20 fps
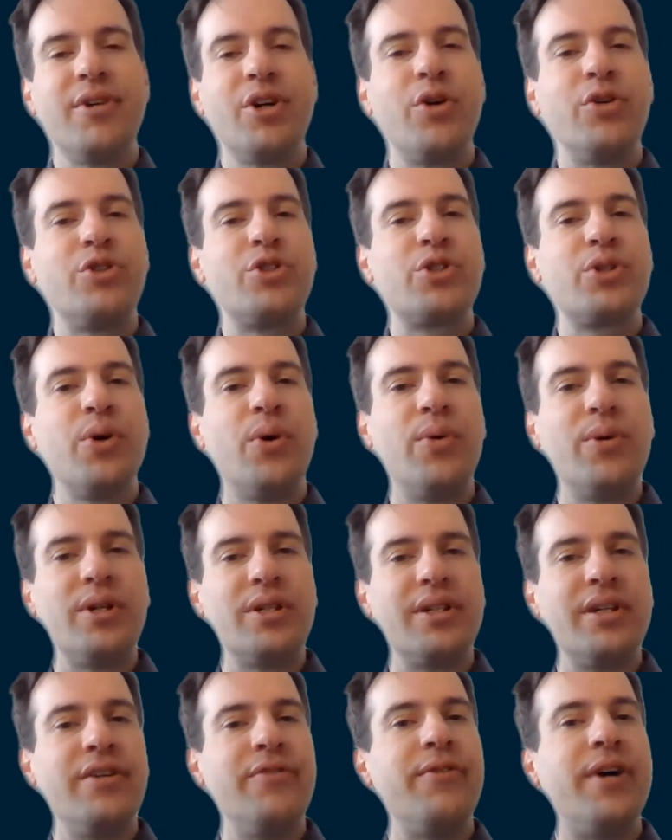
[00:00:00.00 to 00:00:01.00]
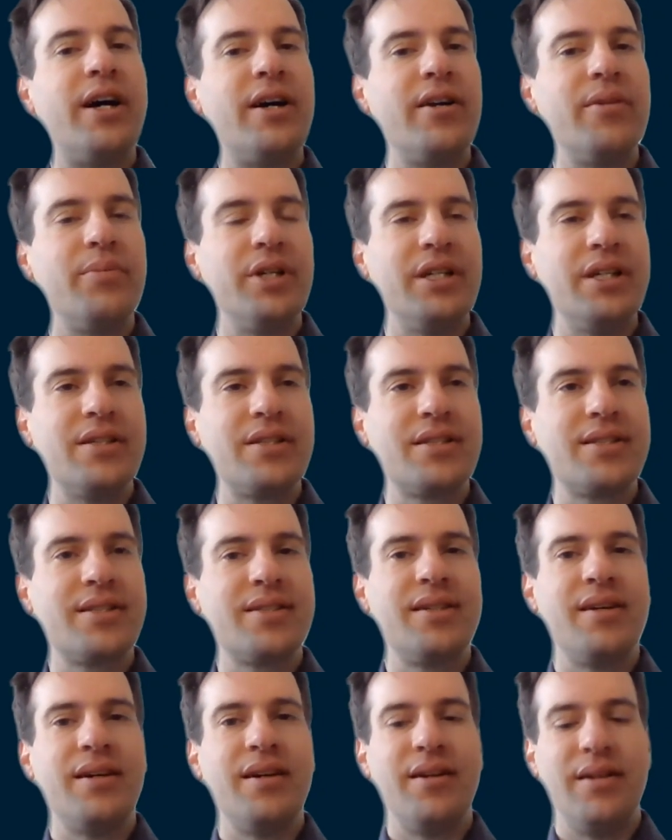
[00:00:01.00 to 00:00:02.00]
controlled
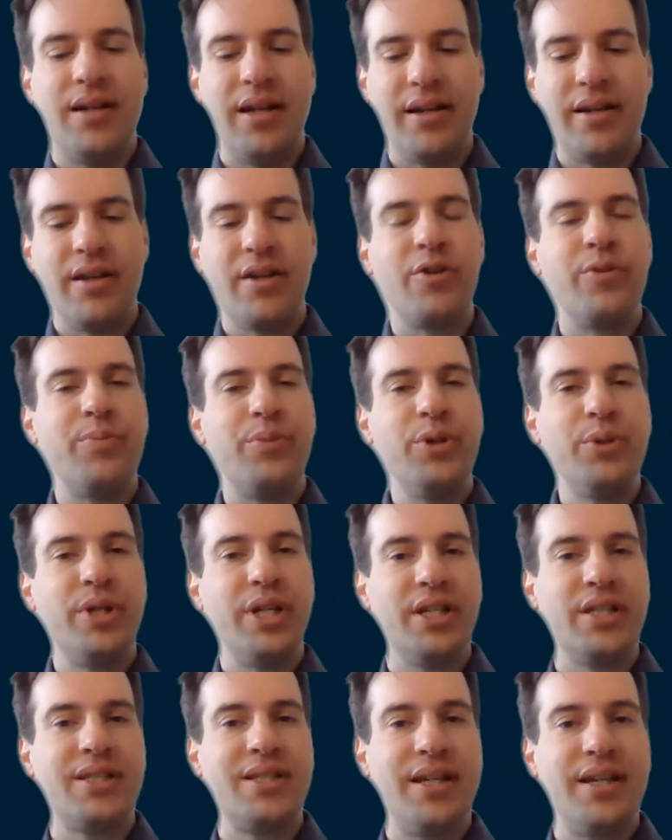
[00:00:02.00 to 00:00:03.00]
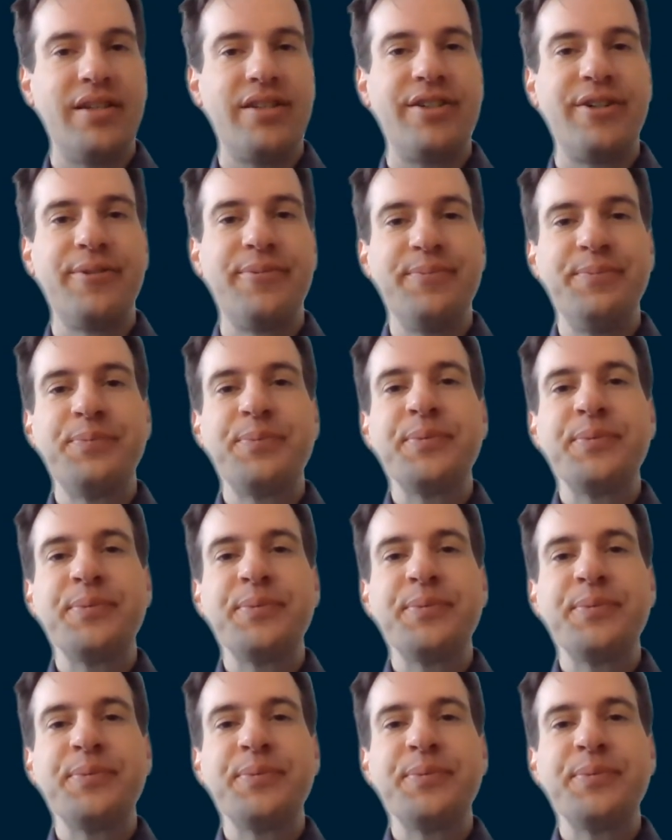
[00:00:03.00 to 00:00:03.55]
environments, like a computing center.